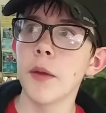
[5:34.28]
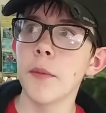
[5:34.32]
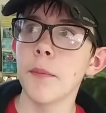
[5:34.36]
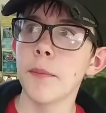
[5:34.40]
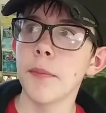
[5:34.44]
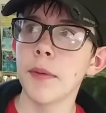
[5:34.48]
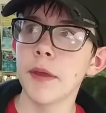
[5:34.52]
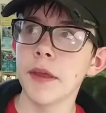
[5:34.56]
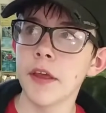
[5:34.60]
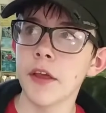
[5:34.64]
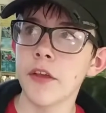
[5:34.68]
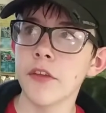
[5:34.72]

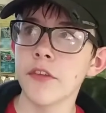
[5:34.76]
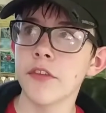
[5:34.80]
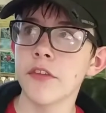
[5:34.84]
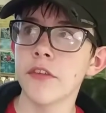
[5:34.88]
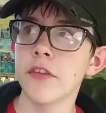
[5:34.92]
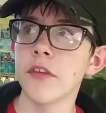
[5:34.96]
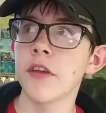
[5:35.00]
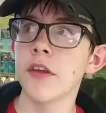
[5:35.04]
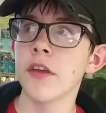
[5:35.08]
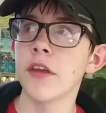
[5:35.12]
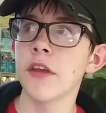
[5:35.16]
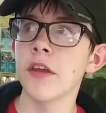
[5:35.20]

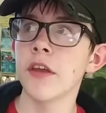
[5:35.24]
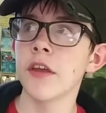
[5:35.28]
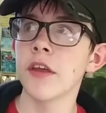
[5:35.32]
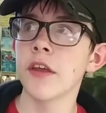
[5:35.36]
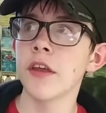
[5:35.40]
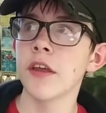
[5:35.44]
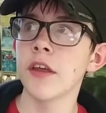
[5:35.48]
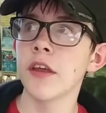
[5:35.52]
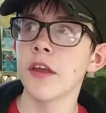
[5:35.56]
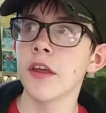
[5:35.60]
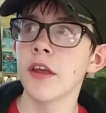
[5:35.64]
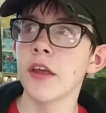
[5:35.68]
Because
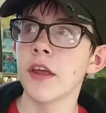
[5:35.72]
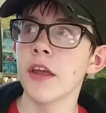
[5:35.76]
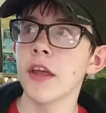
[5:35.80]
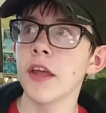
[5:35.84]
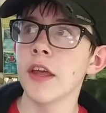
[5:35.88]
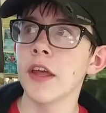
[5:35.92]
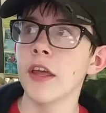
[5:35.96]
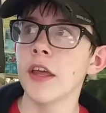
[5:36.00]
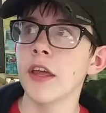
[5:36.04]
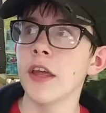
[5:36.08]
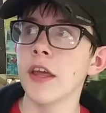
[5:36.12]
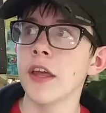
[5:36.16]

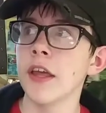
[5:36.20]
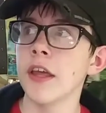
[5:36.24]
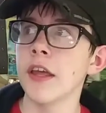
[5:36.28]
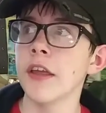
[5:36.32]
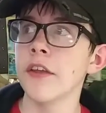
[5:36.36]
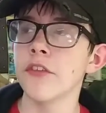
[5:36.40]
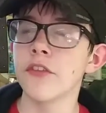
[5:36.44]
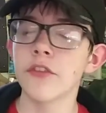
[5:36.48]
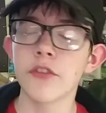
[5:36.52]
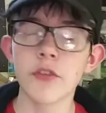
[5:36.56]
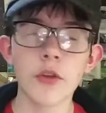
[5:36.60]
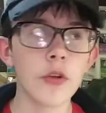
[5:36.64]

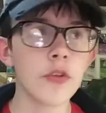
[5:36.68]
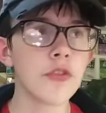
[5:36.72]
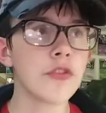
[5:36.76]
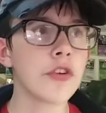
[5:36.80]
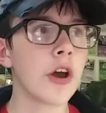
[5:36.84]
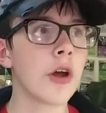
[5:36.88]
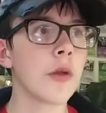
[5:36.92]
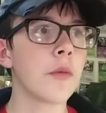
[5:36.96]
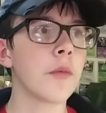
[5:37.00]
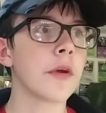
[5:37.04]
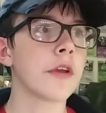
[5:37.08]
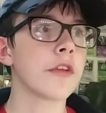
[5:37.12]
he stole
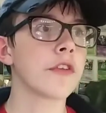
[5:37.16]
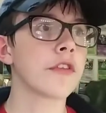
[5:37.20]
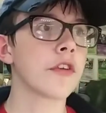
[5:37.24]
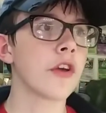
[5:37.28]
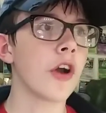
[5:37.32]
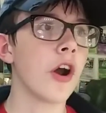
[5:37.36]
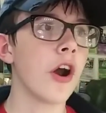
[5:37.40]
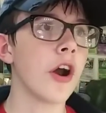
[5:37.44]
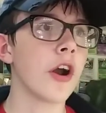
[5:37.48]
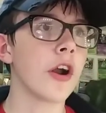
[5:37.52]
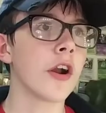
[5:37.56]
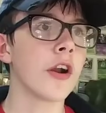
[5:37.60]
John Wick's
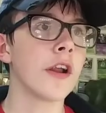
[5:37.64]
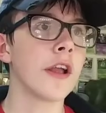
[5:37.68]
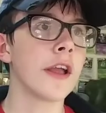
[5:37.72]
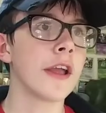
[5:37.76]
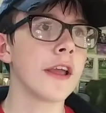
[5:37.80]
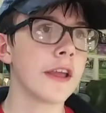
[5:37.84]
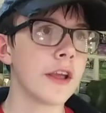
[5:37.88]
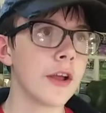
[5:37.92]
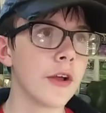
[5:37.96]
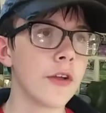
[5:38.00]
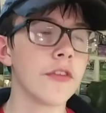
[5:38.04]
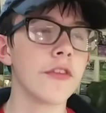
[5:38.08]
car
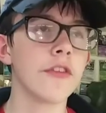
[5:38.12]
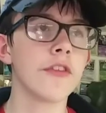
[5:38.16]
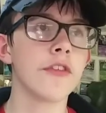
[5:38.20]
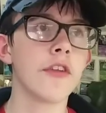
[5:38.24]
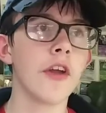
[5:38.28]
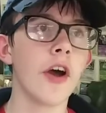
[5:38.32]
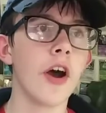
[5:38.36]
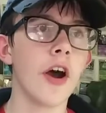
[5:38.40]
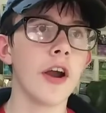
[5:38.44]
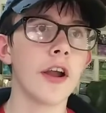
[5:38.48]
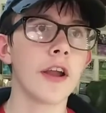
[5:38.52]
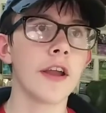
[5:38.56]
and killed his
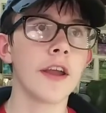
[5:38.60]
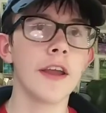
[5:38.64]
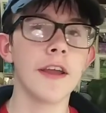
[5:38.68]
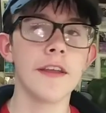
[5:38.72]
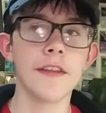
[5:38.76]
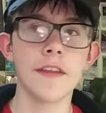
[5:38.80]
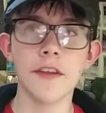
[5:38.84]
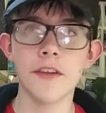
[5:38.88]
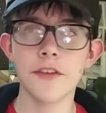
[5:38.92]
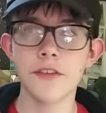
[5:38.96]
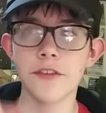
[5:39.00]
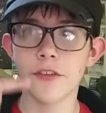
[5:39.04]
dog.
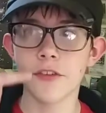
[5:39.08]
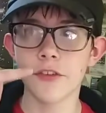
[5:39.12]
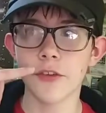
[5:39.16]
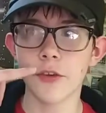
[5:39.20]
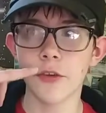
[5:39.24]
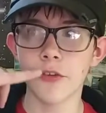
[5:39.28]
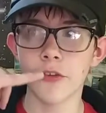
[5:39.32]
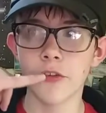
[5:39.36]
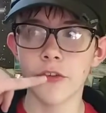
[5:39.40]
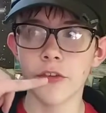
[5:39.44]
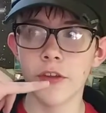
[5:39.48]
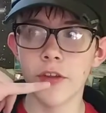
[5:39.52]
And then he just
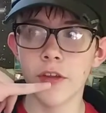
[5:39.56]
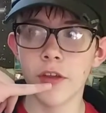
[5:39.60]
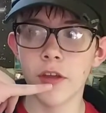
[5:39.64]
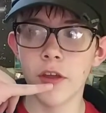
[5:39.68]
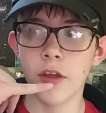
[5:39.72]
goes,